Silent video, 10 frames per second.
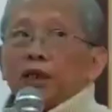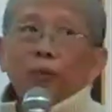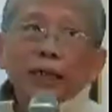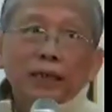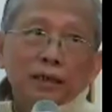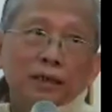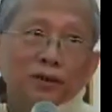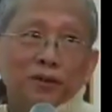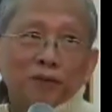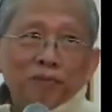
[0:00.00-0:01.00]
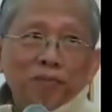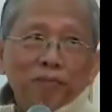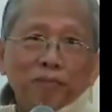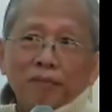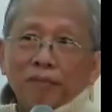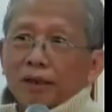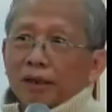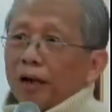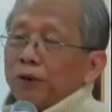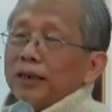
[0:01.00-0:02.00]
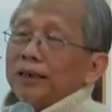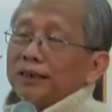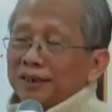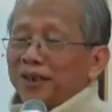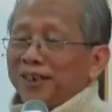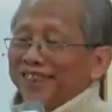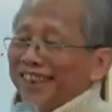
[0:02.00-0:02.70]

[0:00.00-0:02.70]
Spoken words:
awakened. Hui Neng, sorry.